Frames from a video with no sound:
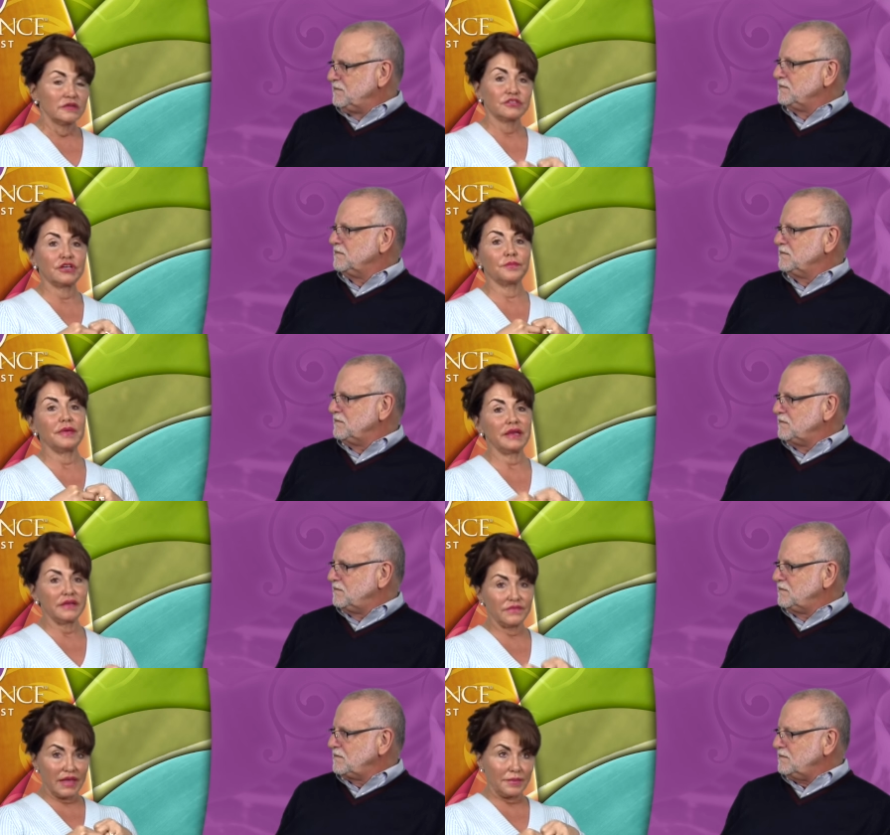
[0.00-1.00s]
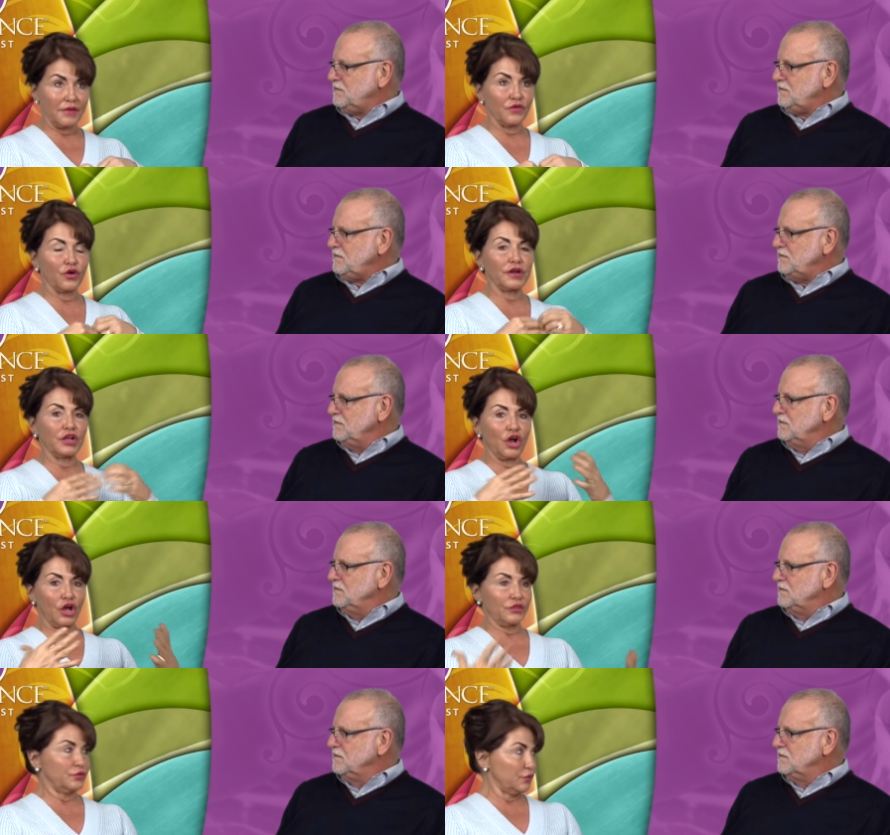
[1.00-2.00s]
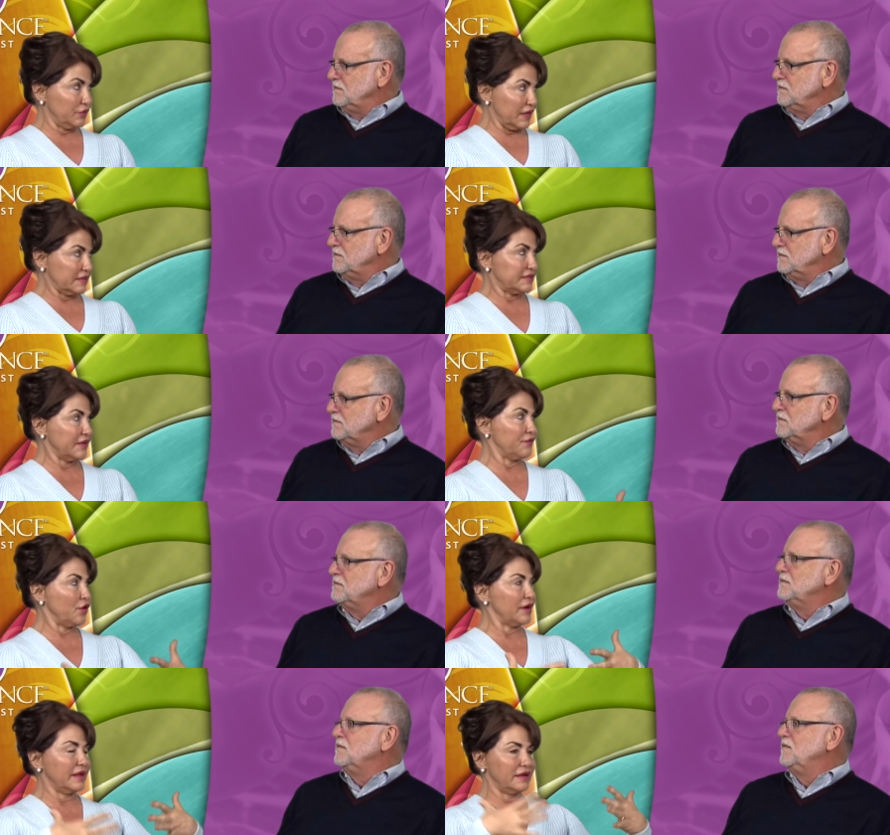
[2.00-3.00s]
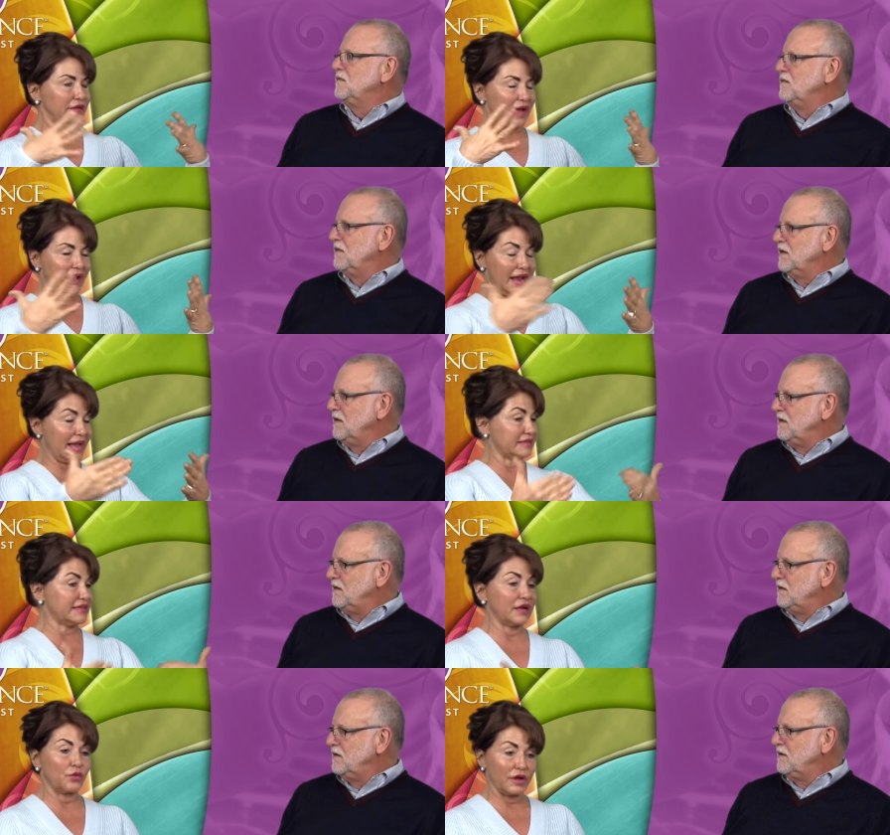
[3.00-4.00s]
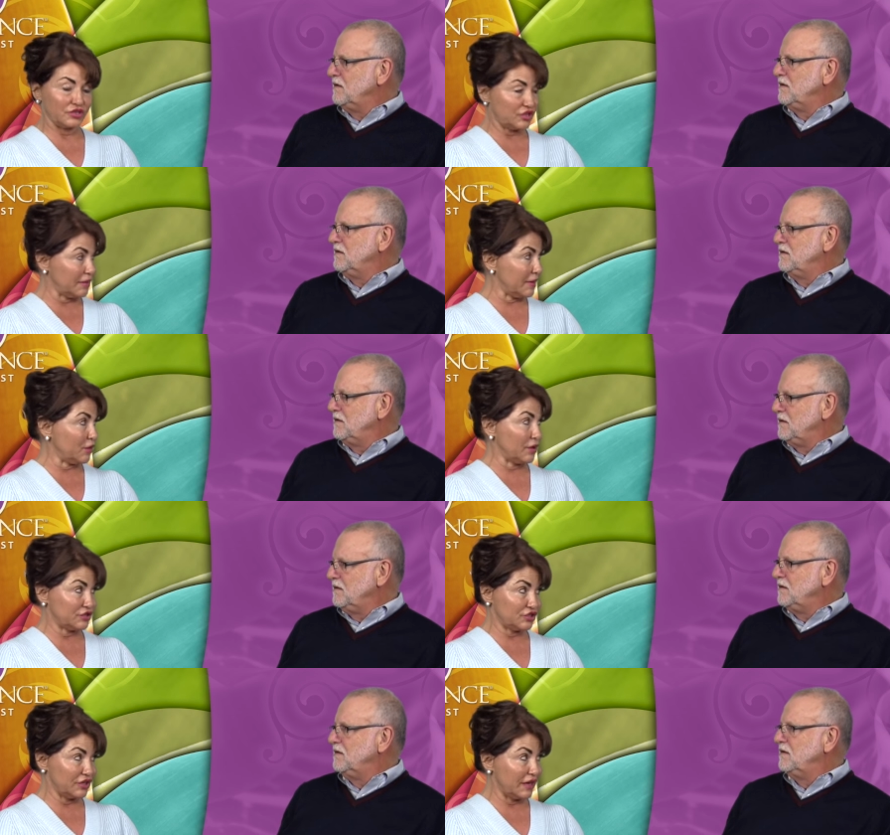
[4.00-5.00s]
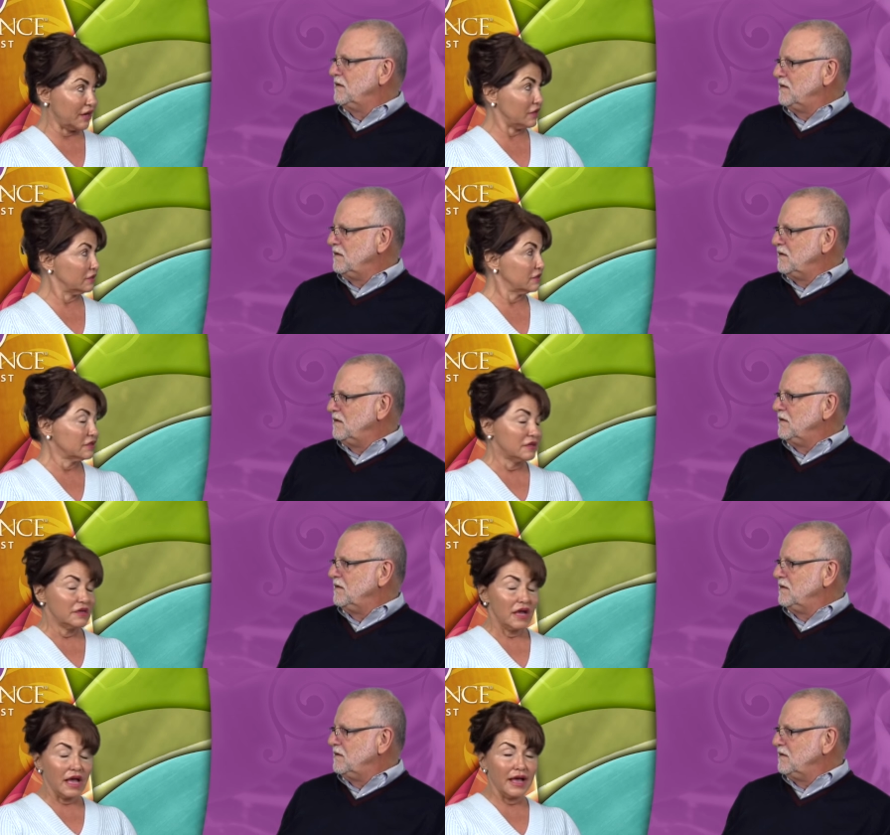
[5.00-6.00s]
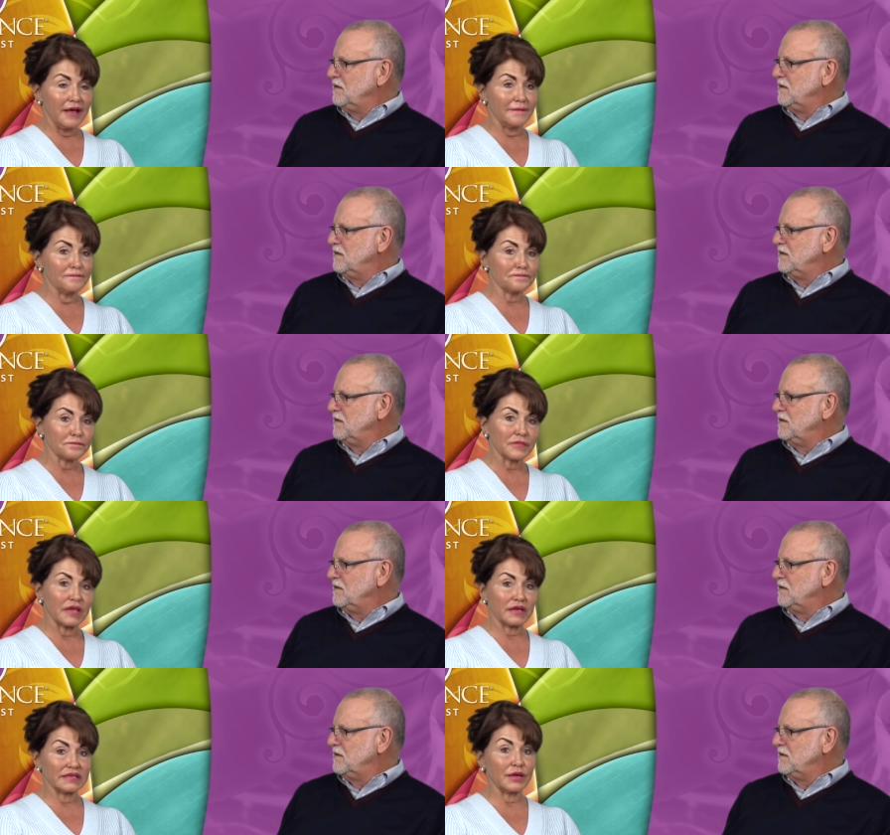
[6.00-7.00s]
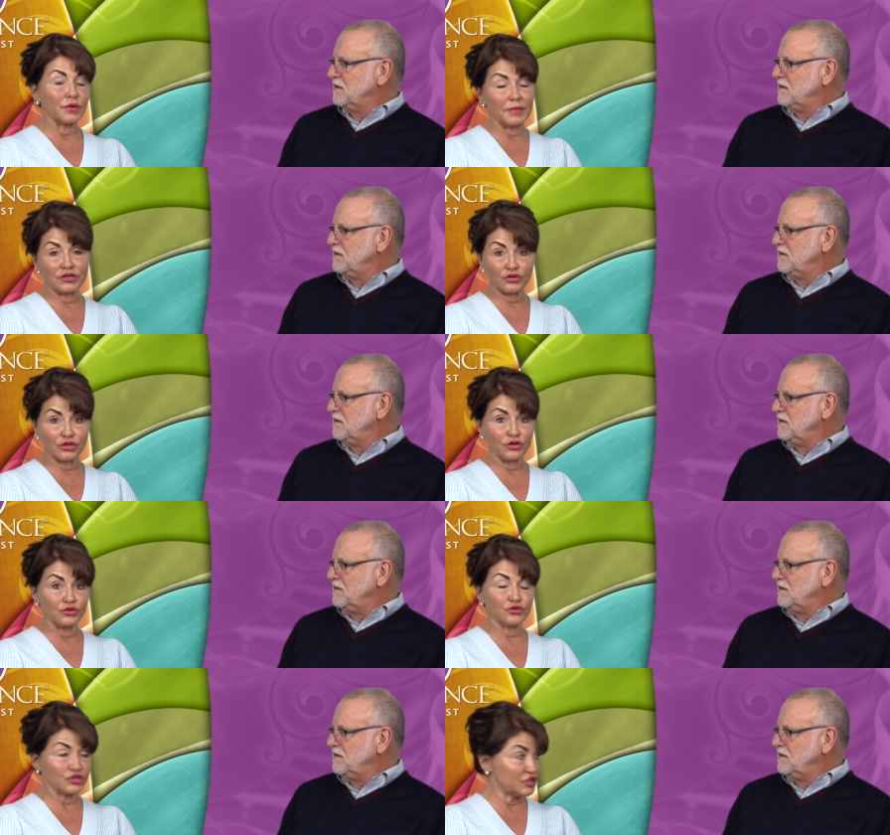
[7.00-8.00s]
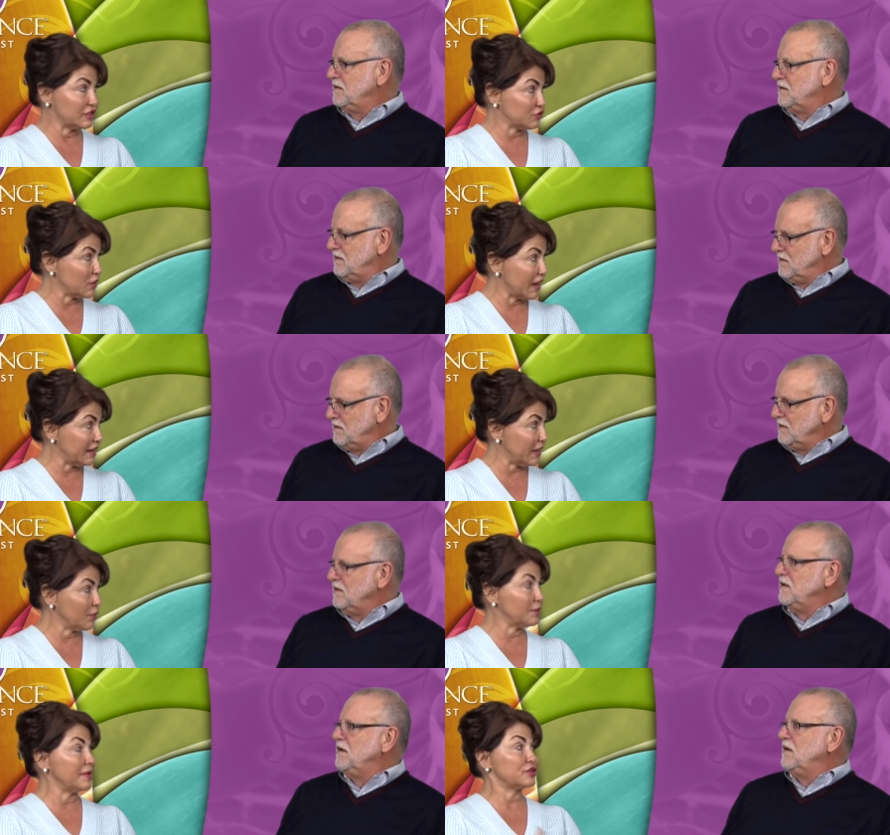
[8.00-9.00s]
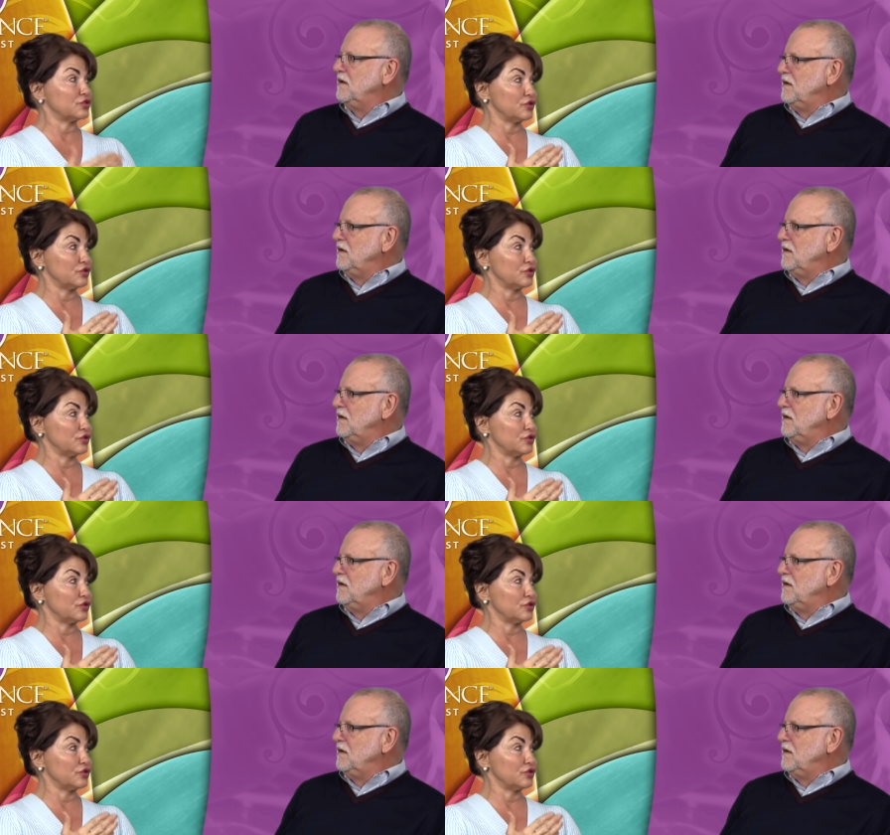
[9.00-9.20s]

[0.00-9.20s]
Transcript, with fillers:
Speaker 1: So many of them have already gone through this. They've already, I asked that question on my questionnaire because um, I want to make sure their nutrition is right. I want to make